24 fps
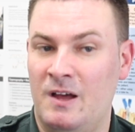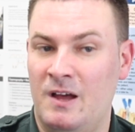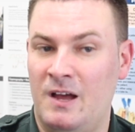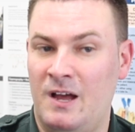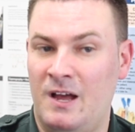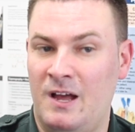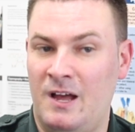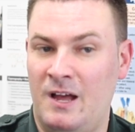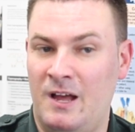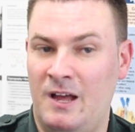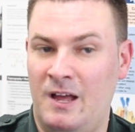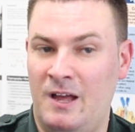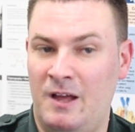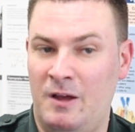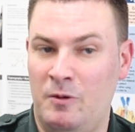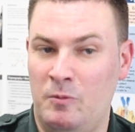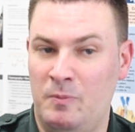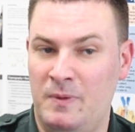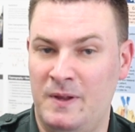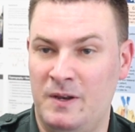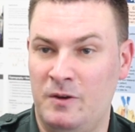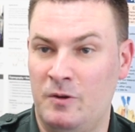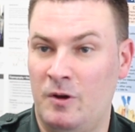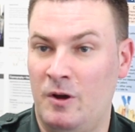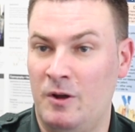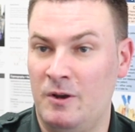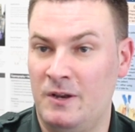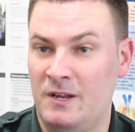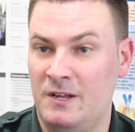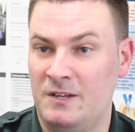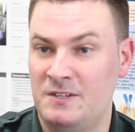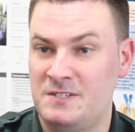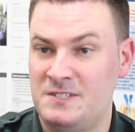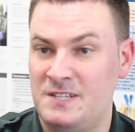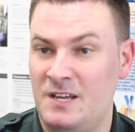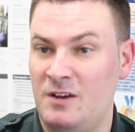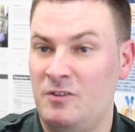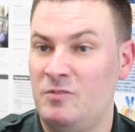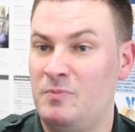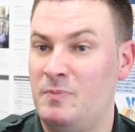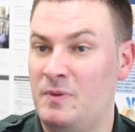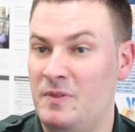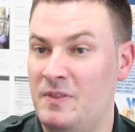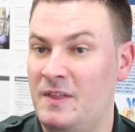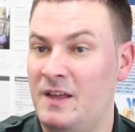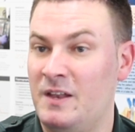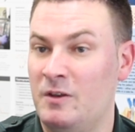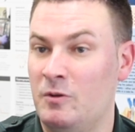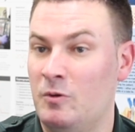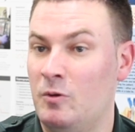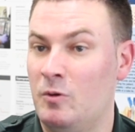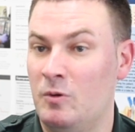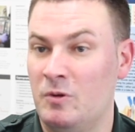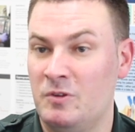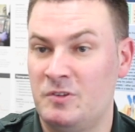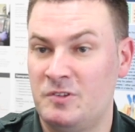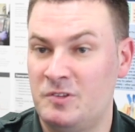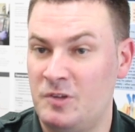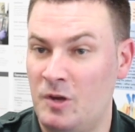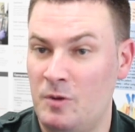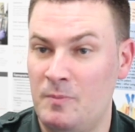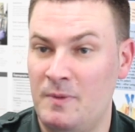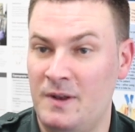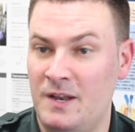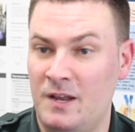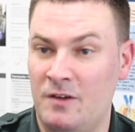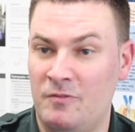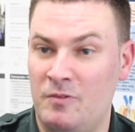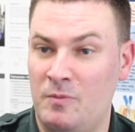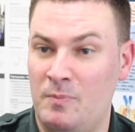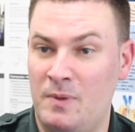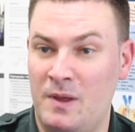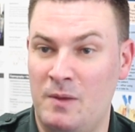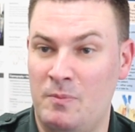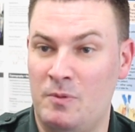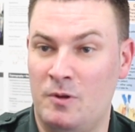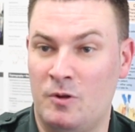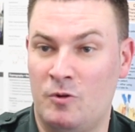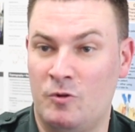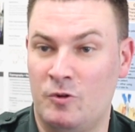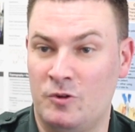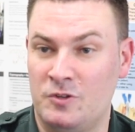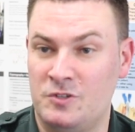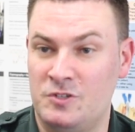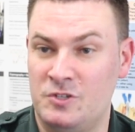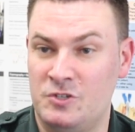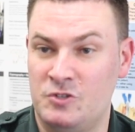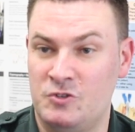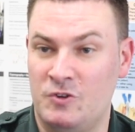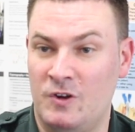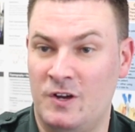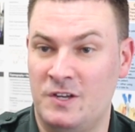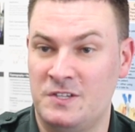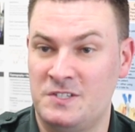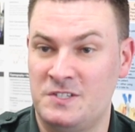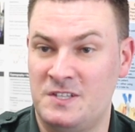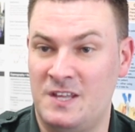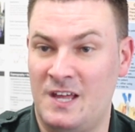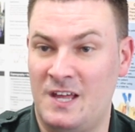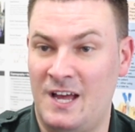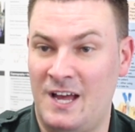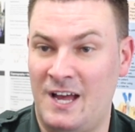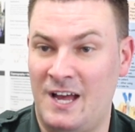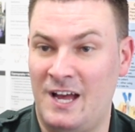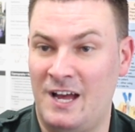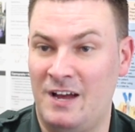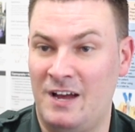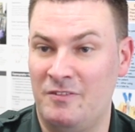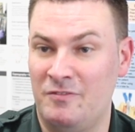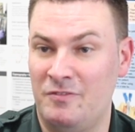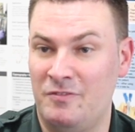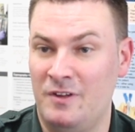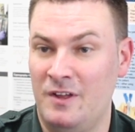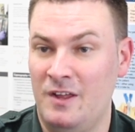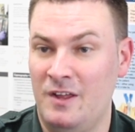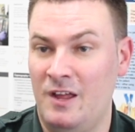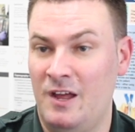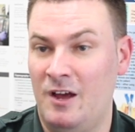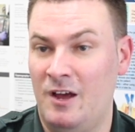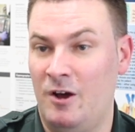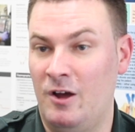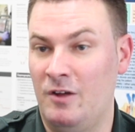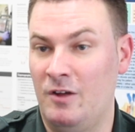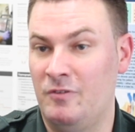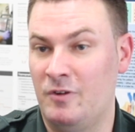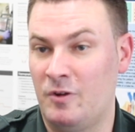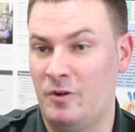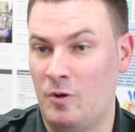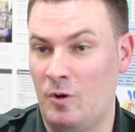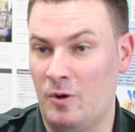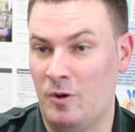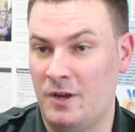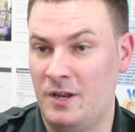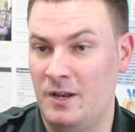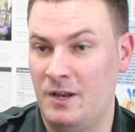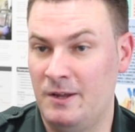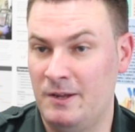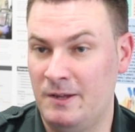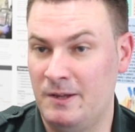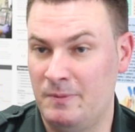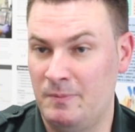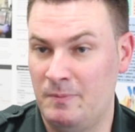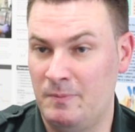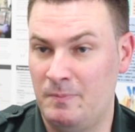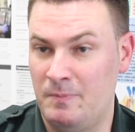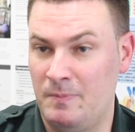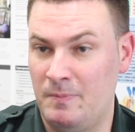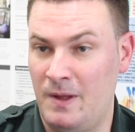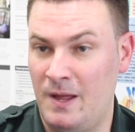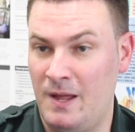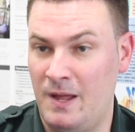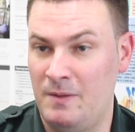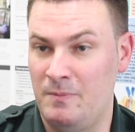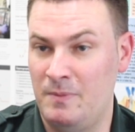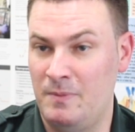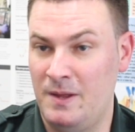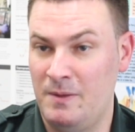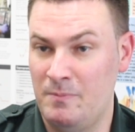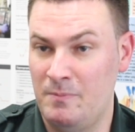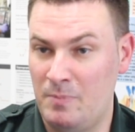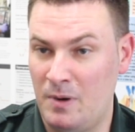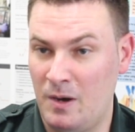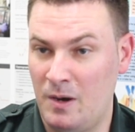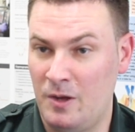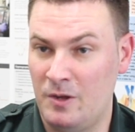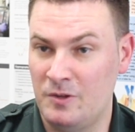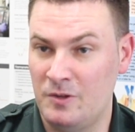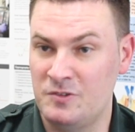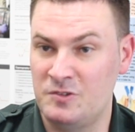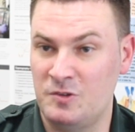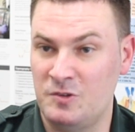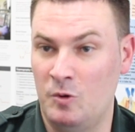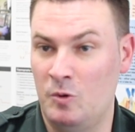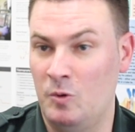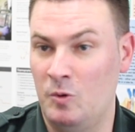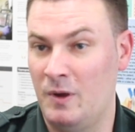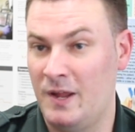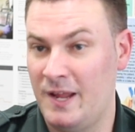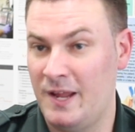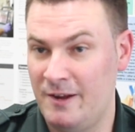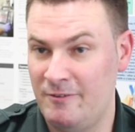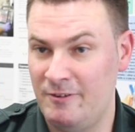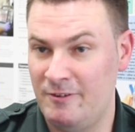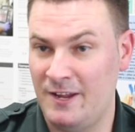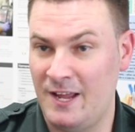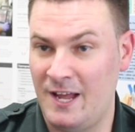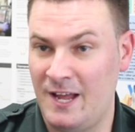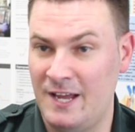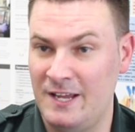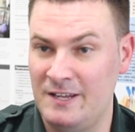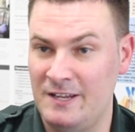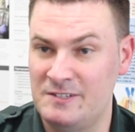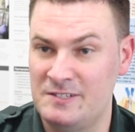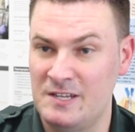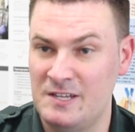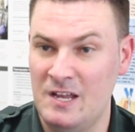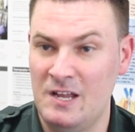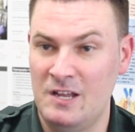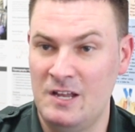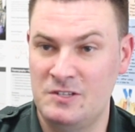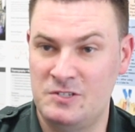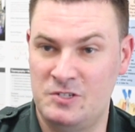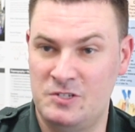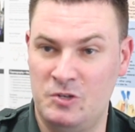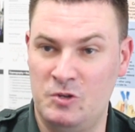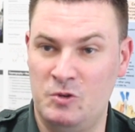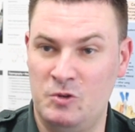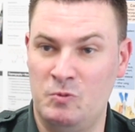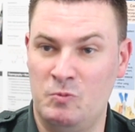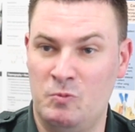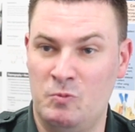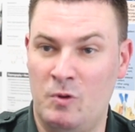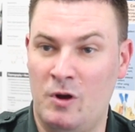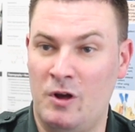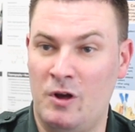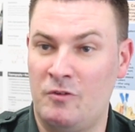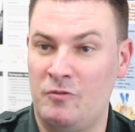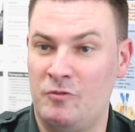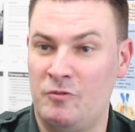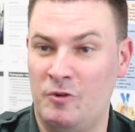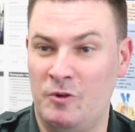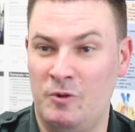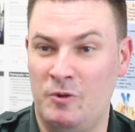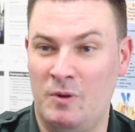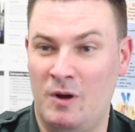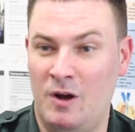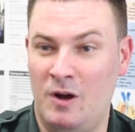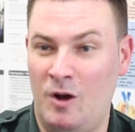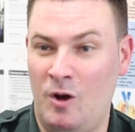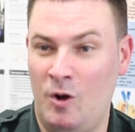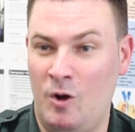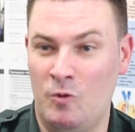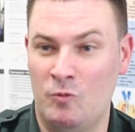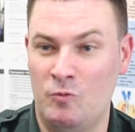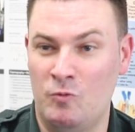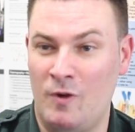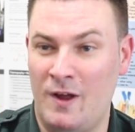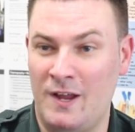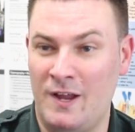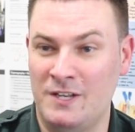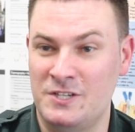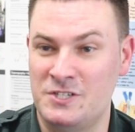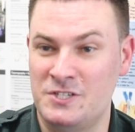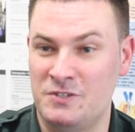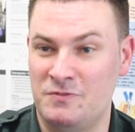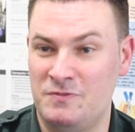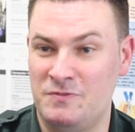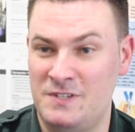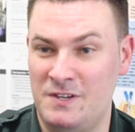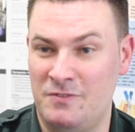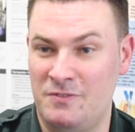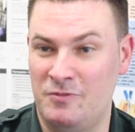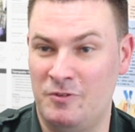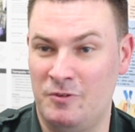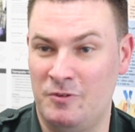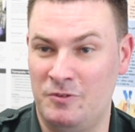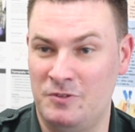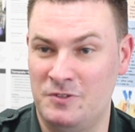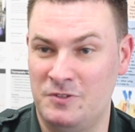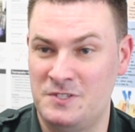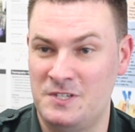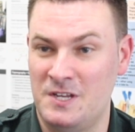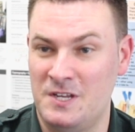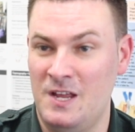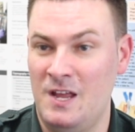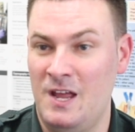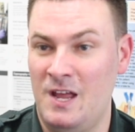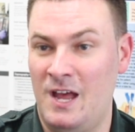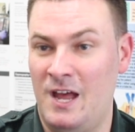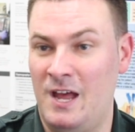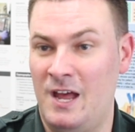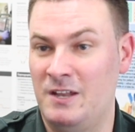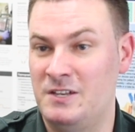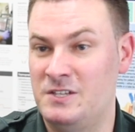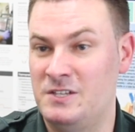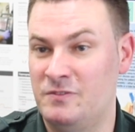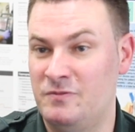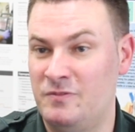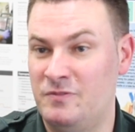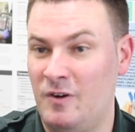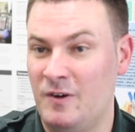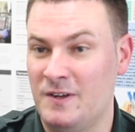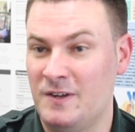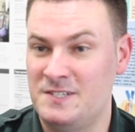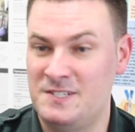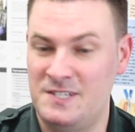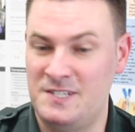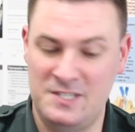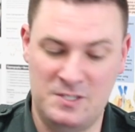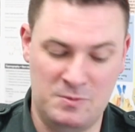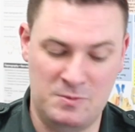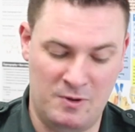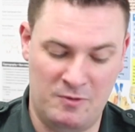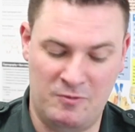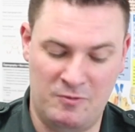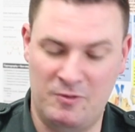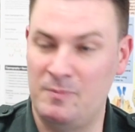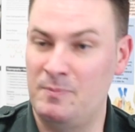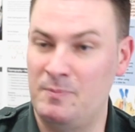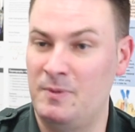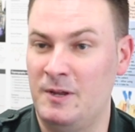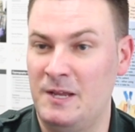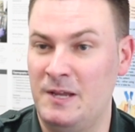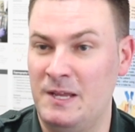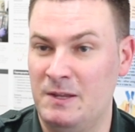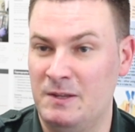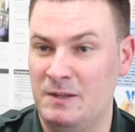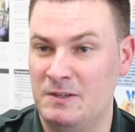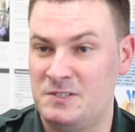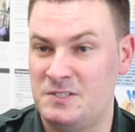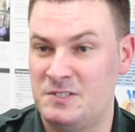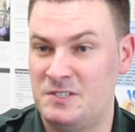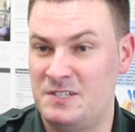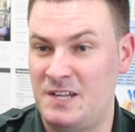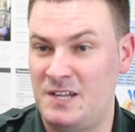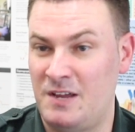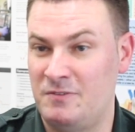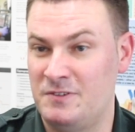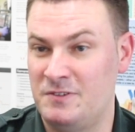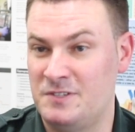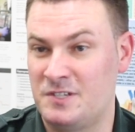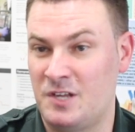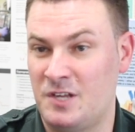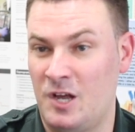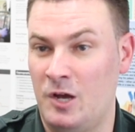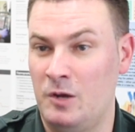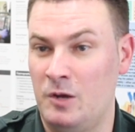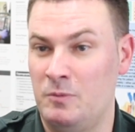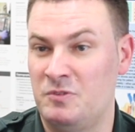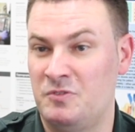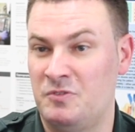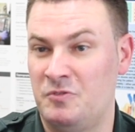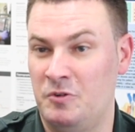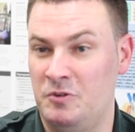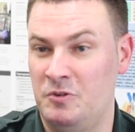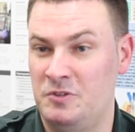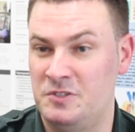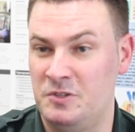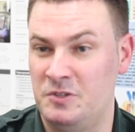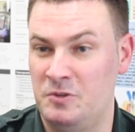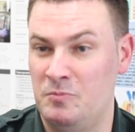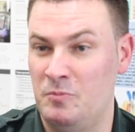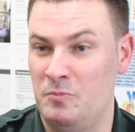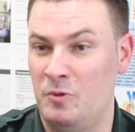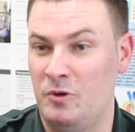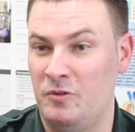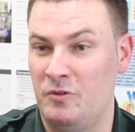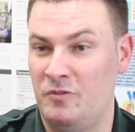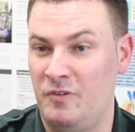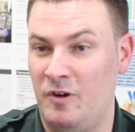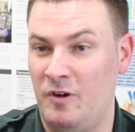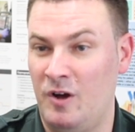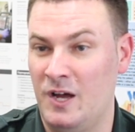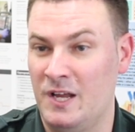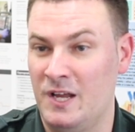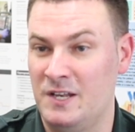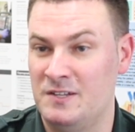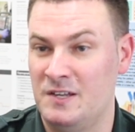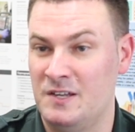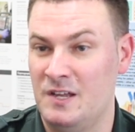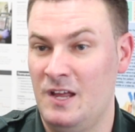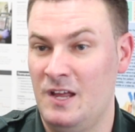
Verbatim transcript: helping not only herself but then so many other people across the trust that have either cochlear um, implants or hearing aids to work through a whole range of different uh, devices, whether it be stethoscopes through to modified